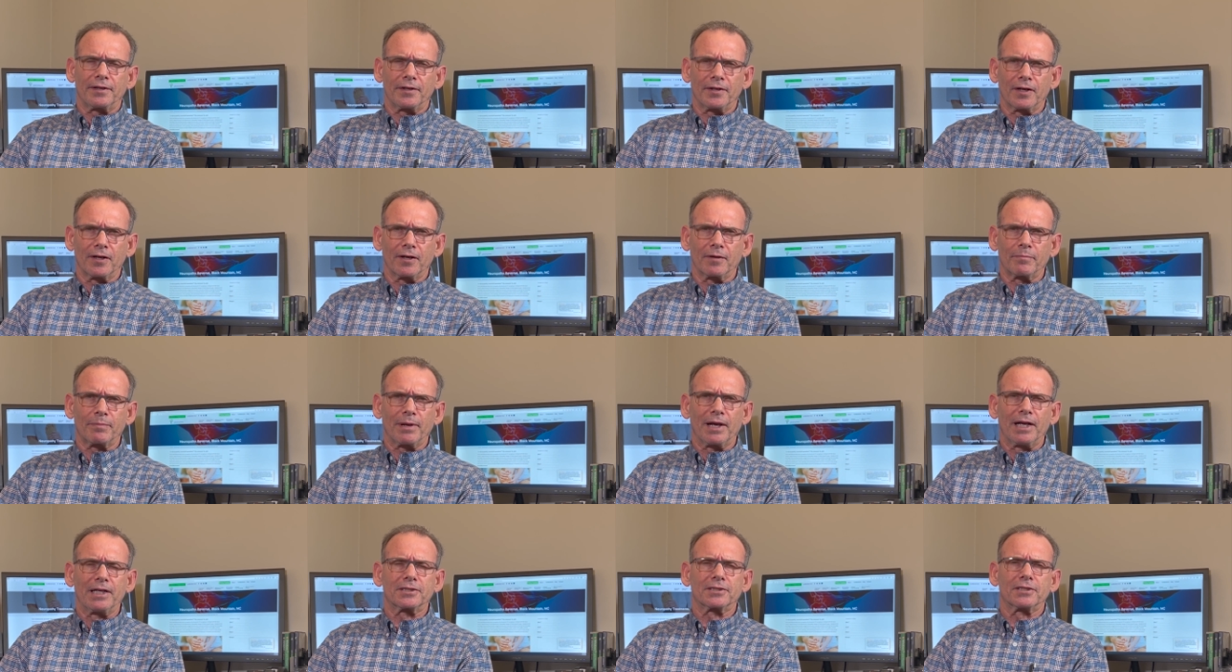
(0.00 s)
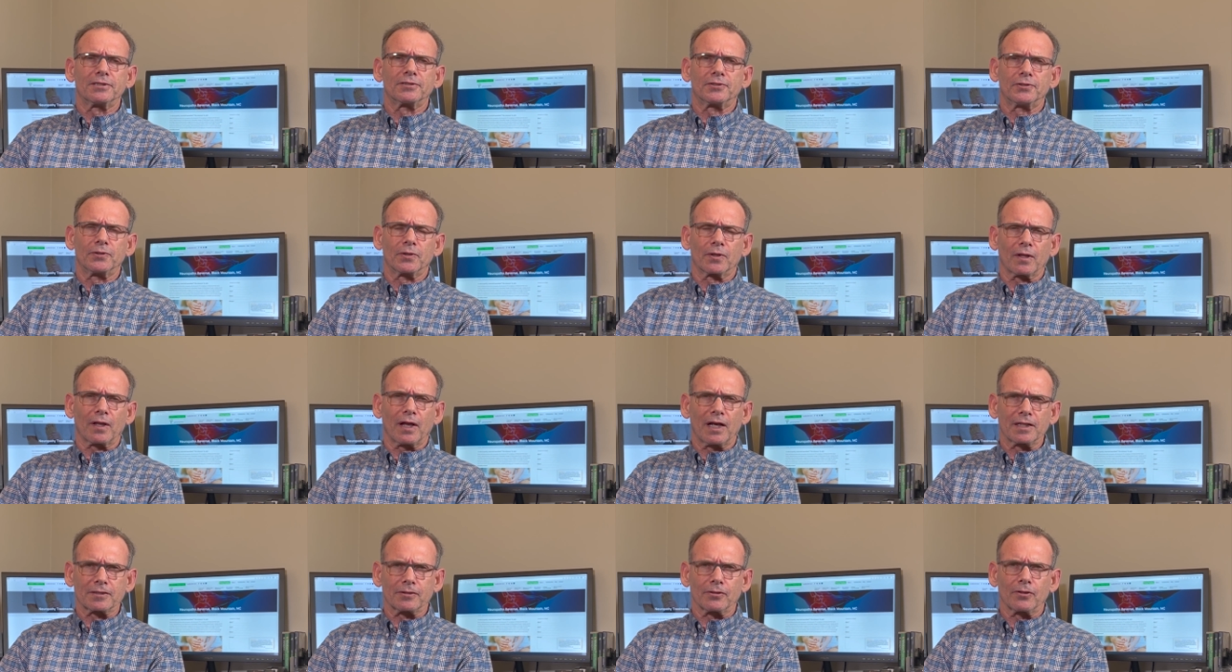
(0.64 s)
You know, patients
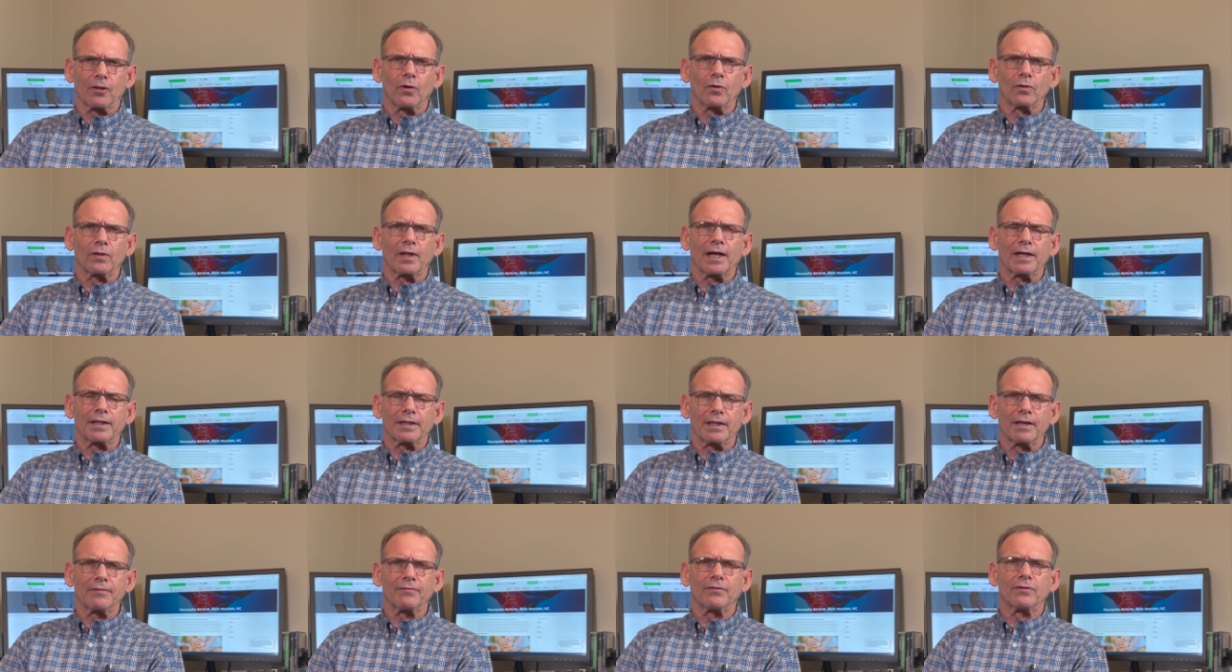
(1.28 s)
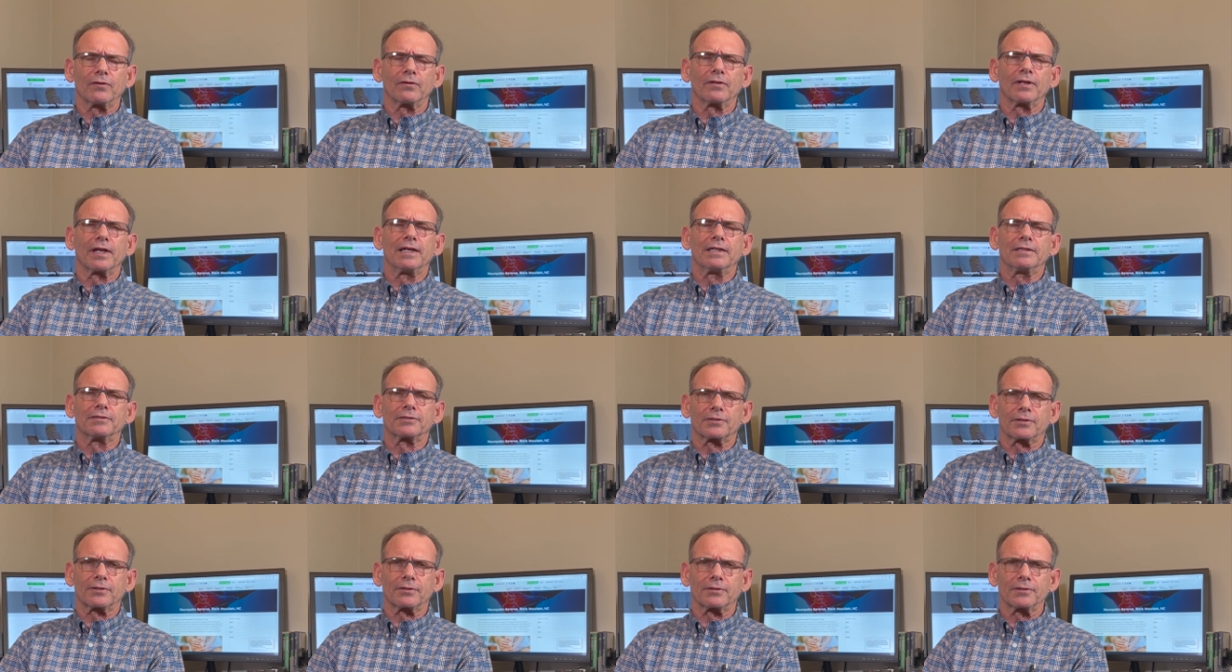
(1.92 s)
utilize low light level
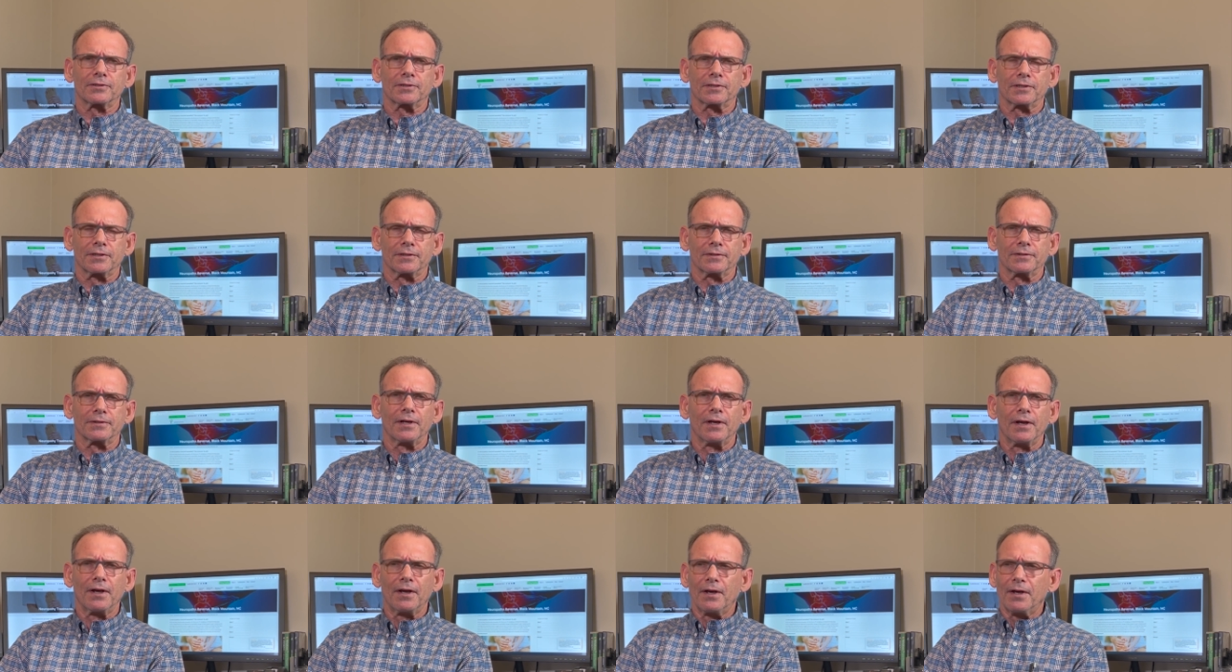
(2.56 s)
lasers and